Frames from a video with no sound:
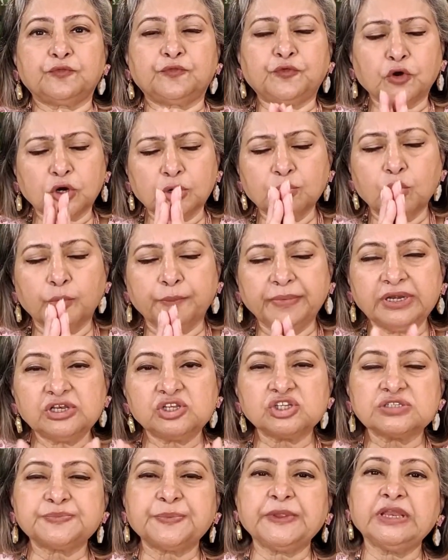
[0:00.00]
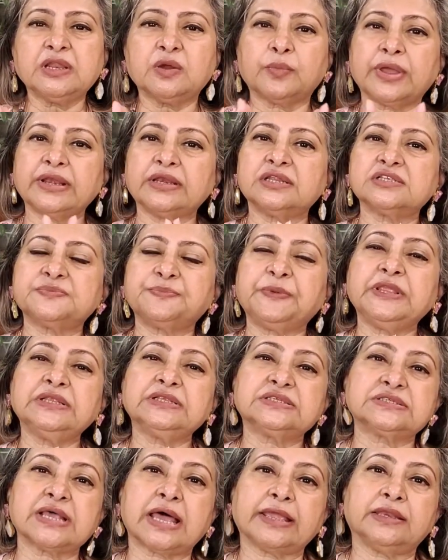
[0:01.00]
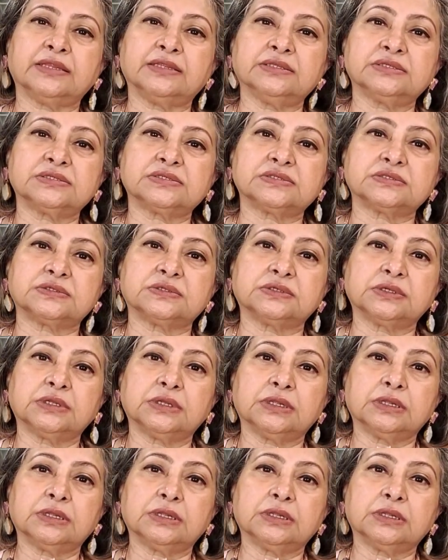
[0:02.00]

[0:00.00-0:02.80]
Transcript: For a moment, just be in awareness, be in silence,